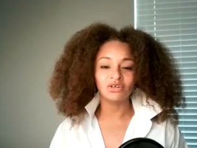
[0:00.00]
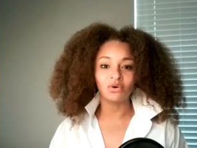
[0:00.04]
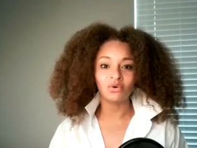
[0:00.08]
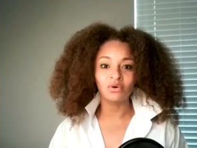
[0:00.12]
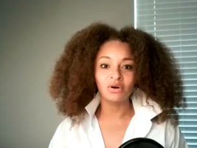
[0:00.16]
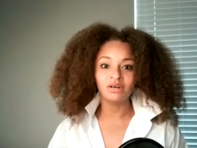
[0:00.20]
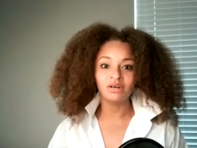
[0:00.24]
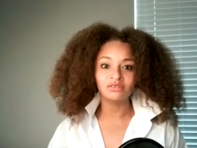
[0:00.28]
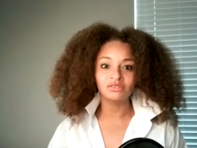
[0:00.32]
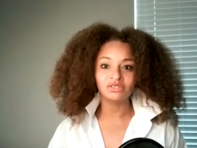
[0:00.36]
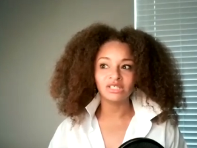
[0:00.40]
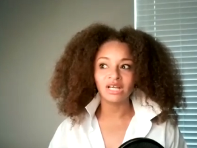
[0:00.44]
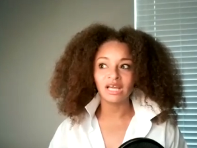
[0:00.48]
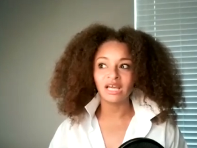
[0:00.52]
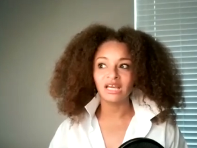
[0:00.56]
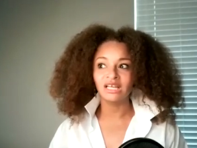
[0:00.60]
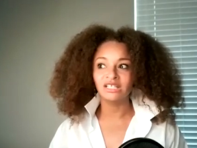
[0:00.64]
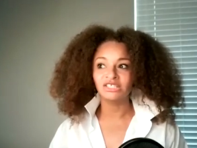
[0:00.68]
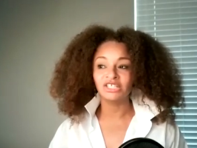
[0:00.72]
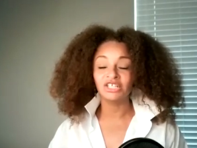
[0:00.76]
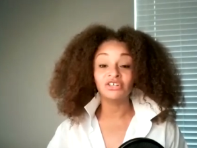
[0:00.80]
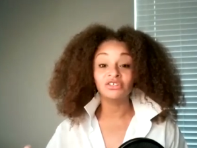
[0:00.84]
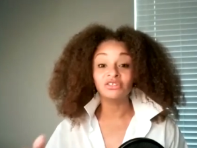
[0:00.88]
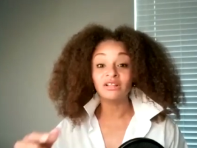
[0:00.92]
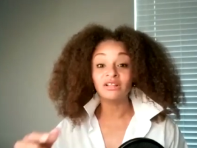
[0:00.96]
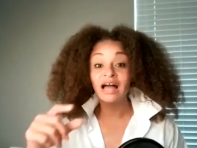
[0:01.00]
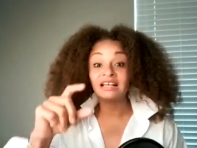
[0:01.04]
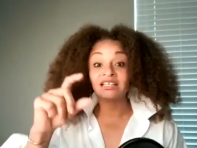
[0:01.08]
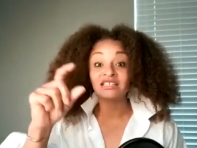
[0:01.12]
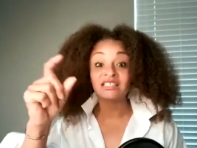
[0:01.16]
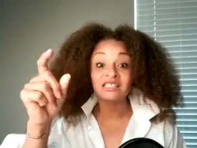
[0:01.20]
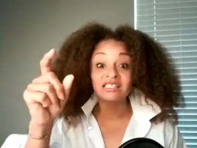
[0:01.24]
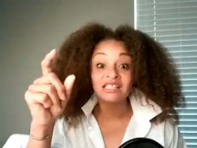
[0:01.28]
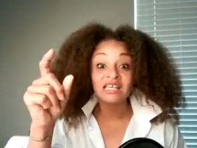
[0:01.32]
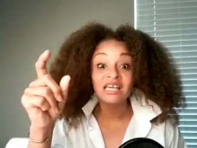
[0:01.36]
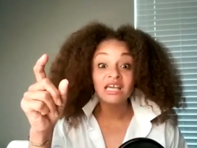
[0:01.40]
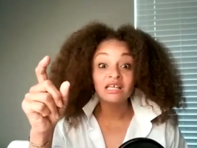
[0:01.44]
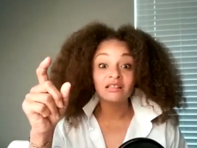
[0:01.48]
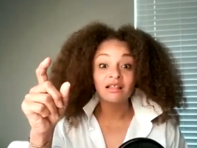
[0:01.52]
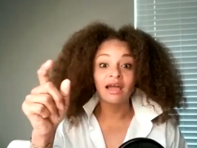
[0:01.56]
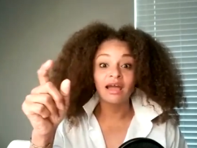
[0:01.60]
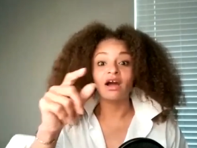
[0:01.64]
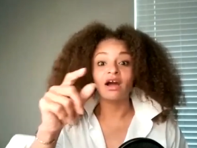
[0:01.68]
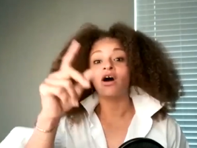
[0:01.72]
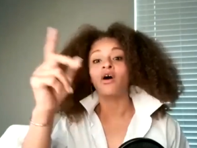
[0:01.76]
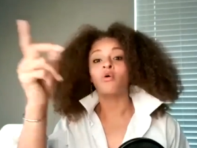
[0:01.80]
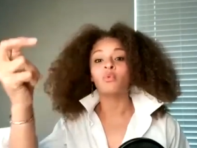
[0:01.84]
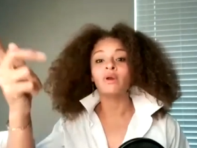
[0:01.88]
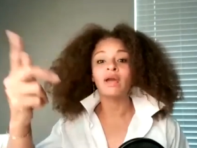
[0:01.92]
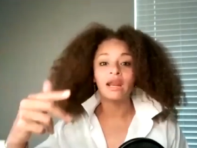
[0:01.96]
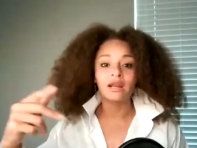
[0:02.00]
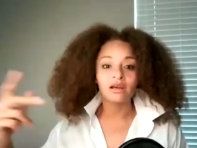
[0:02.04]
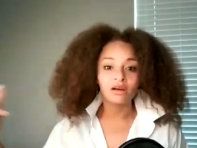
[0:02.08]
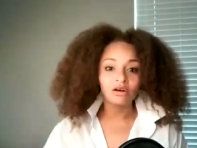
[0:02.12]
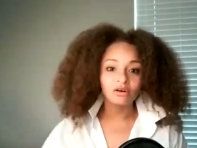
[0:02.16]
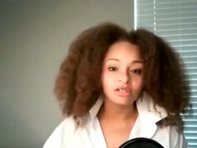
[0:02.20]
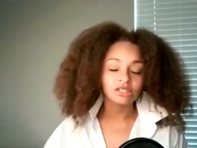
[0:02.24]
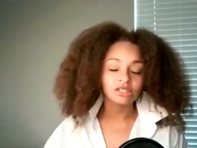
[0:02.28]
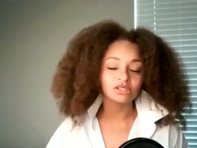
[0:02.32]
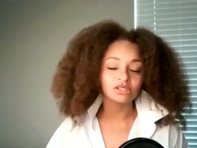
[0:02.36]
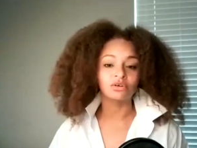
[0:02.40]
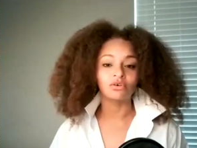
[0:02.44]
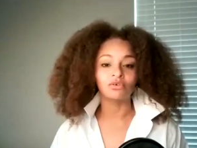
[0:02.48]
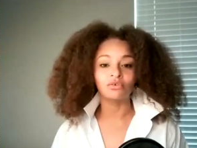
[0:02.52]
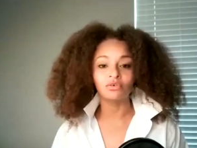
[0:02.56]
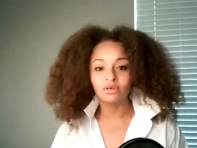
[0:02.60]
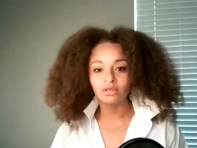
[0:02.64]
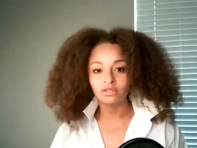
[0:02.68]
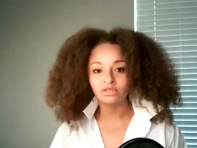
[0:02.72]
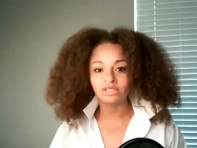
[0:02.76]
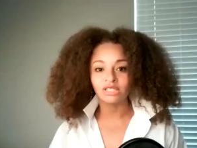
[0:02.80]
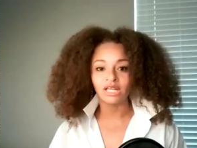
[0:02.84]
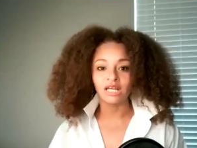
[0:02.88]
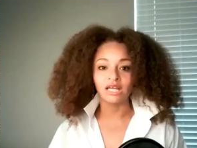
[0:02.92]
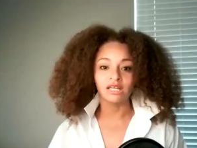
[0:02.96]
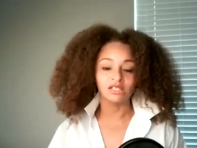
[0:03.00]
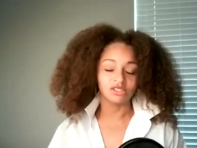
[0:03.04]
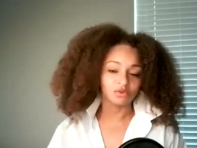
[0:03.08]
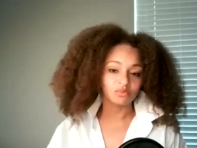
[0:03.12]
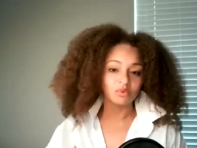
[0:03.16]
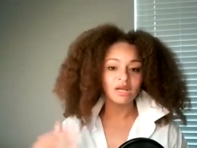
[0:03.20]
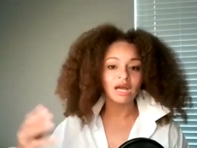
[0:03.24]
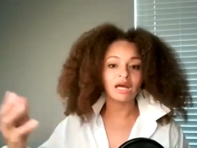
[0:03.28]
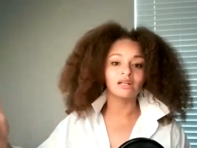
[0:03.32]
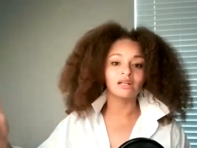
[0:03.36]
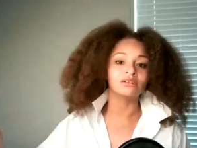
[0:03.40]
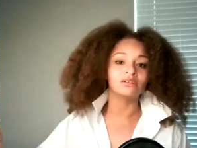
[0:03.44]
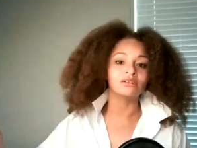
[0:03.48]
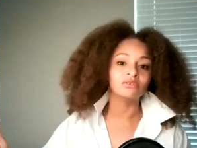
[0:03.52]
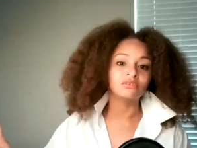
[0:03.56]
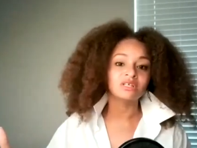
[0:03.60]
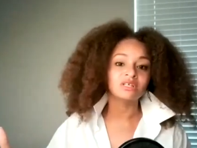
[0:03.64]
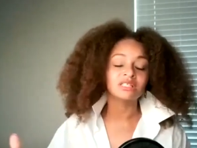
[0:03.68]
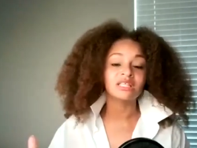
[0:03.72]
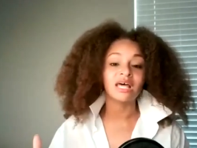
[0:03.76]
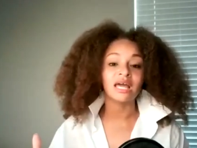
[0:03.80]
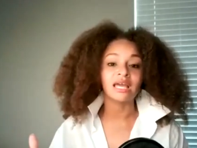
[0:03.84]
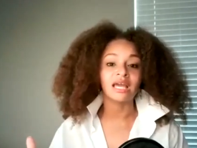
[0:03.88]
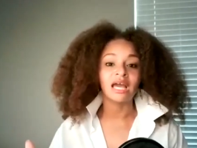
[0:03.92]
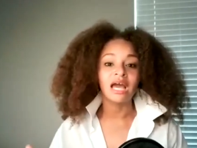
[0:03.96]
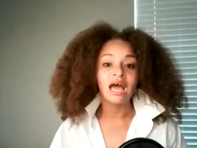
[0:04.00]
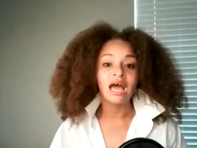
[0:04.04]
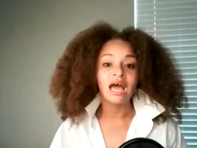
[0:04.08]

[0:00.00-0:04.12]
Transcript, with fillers: needs an oil change, he'll like see like, oh, we got to go get your oil change, or we got to do this.